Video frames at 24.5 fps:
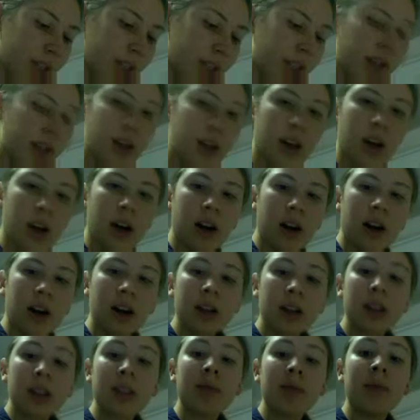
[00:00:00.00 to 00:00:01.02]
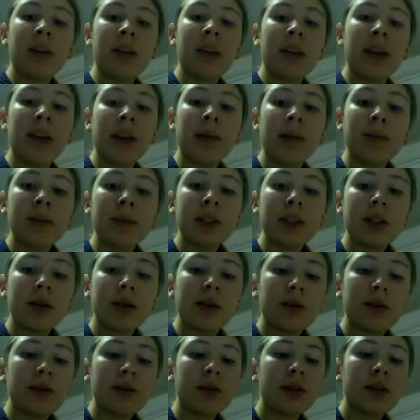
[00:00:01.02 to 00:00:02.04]
Here are some names
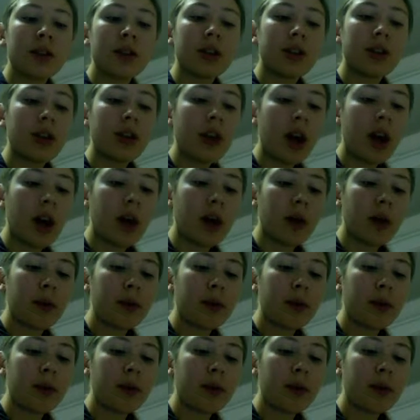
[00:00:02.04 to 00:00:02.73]
you should know